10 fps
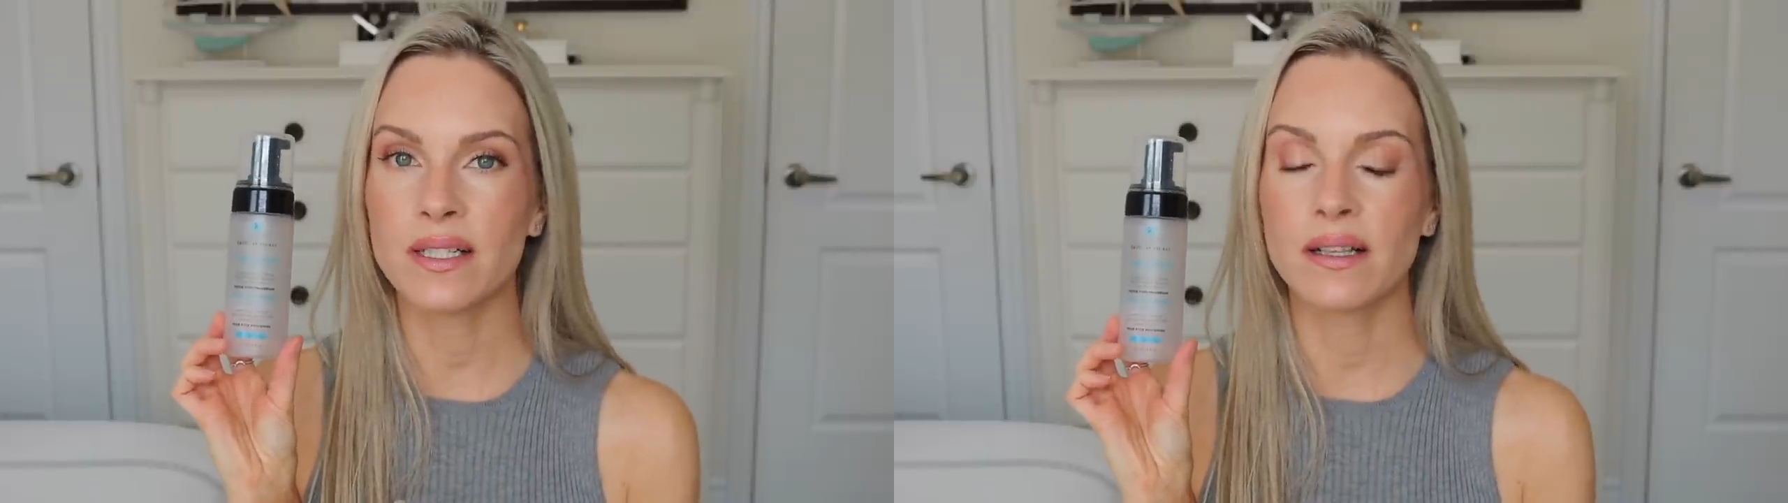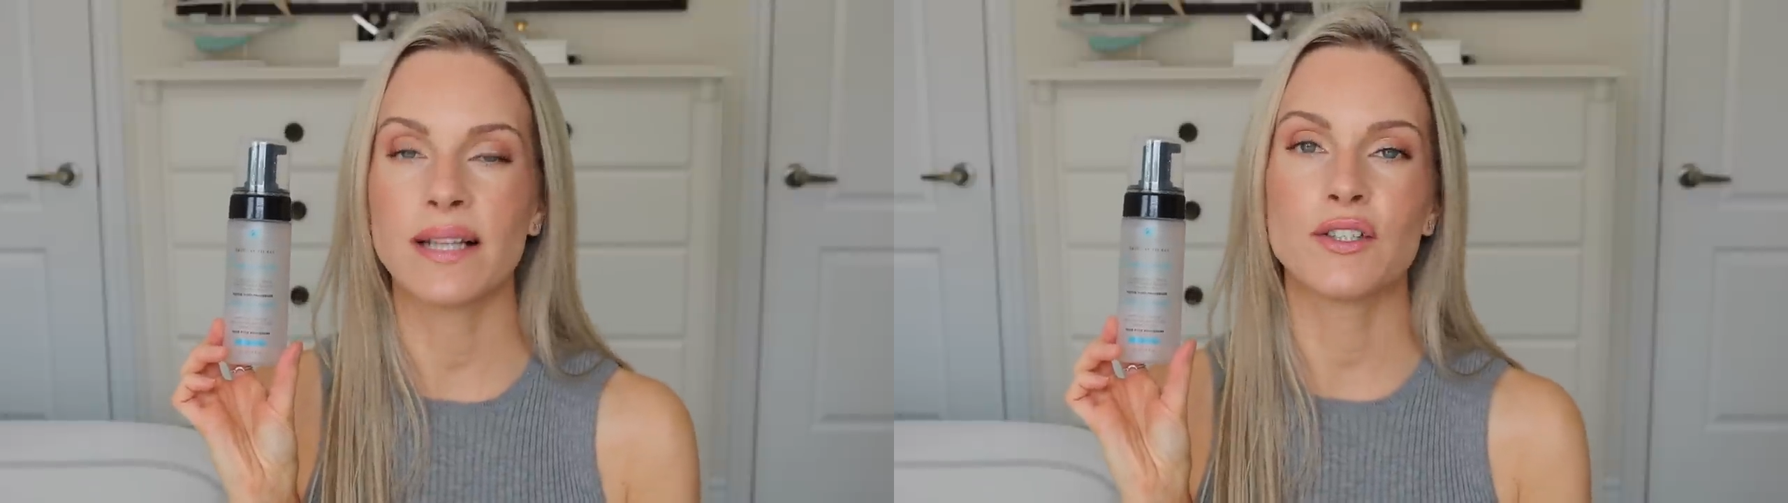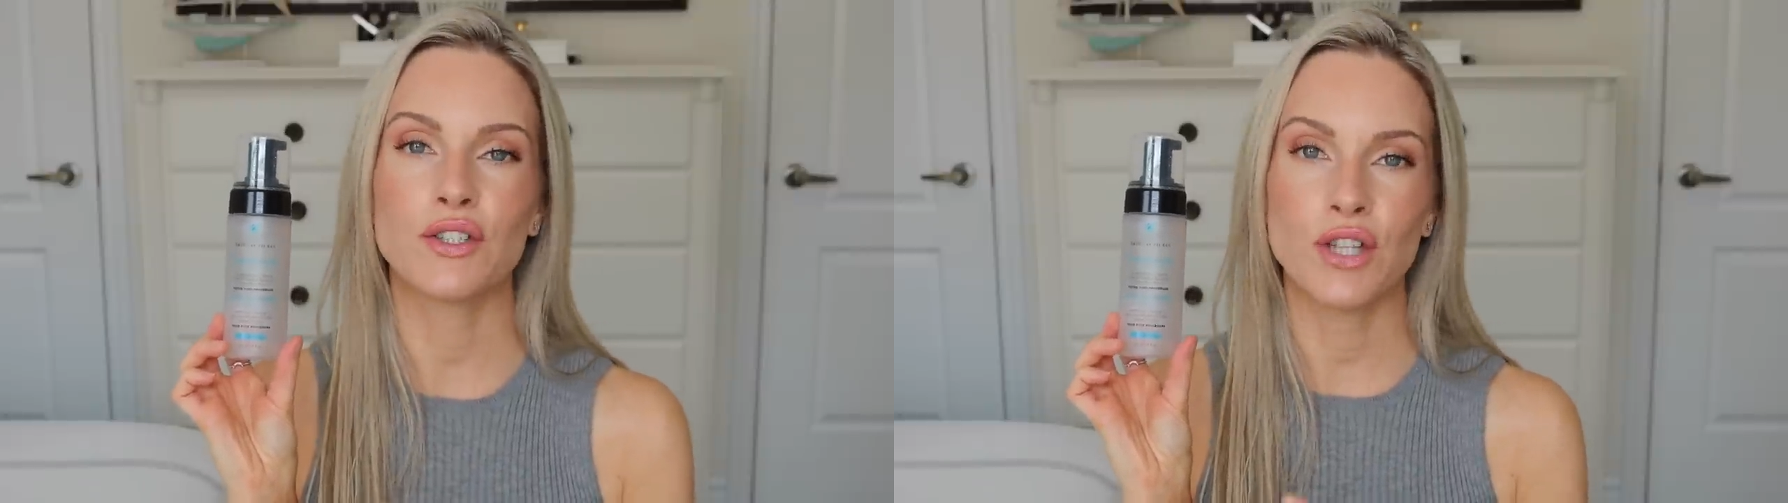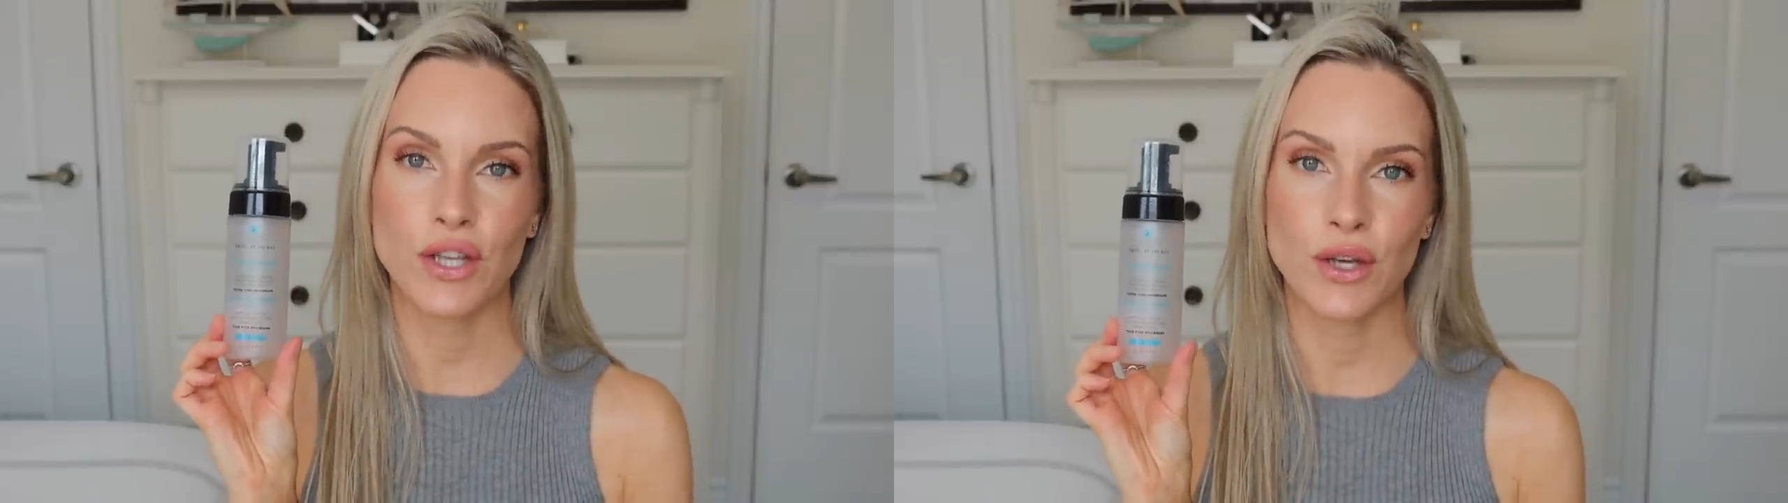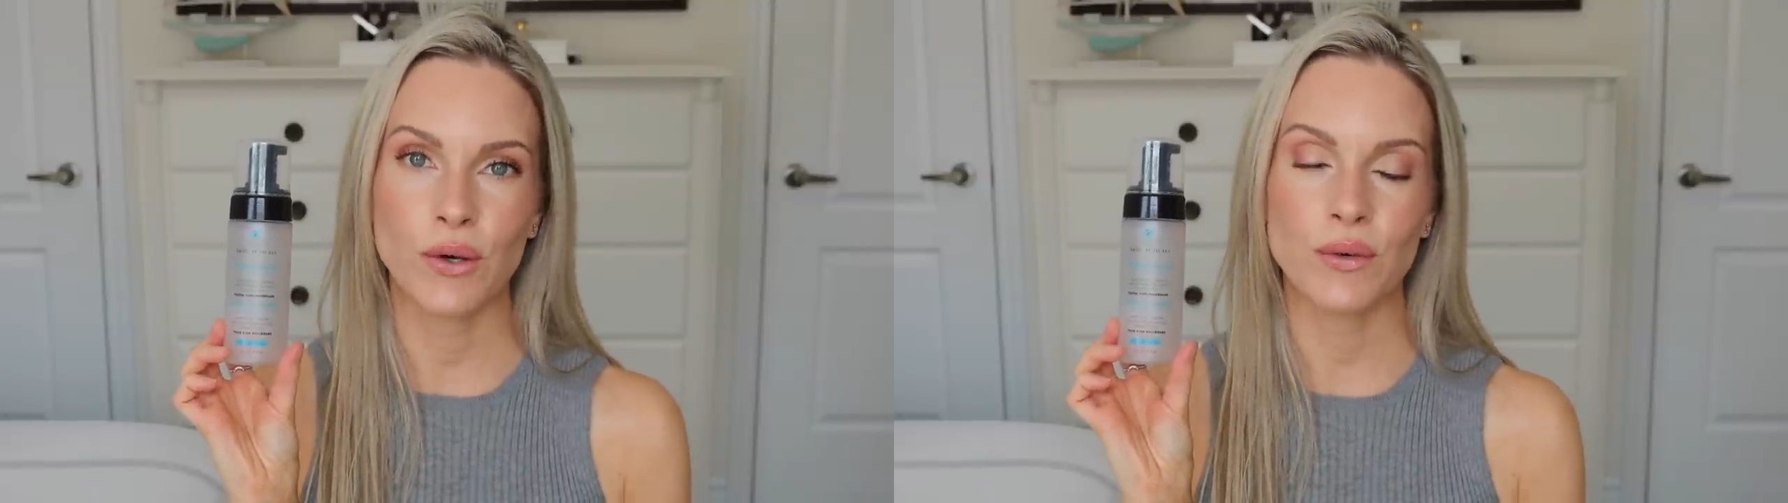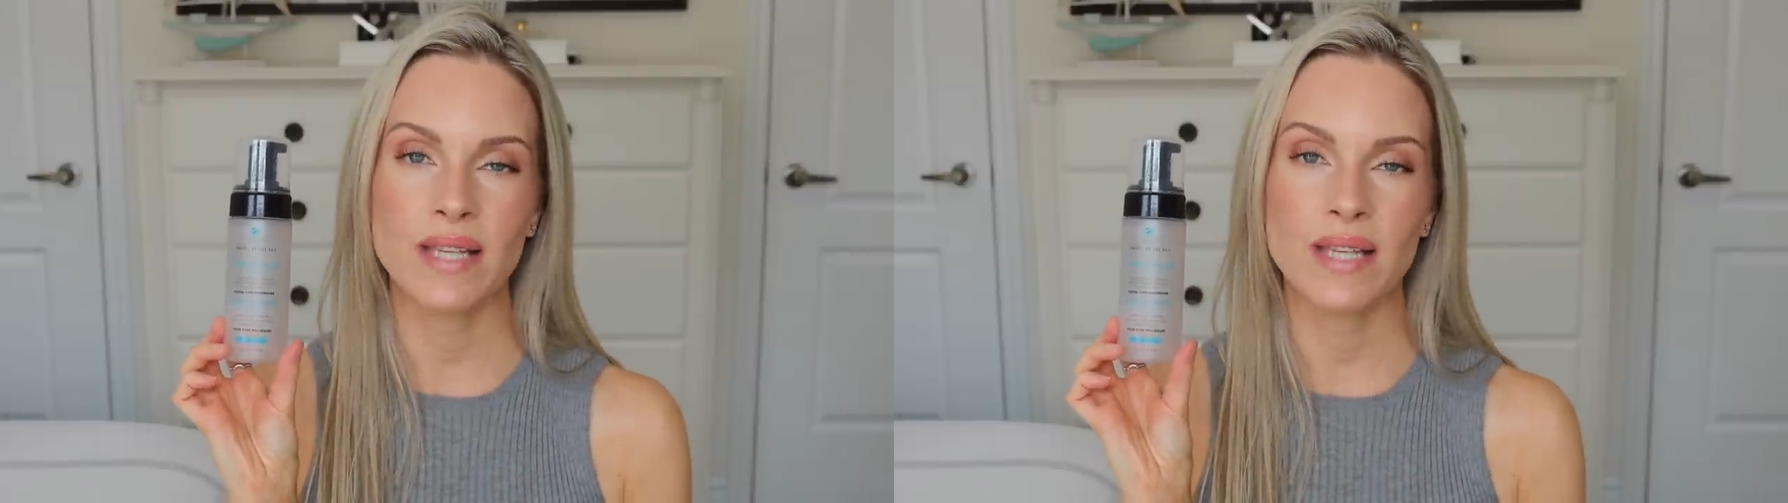cleanser to use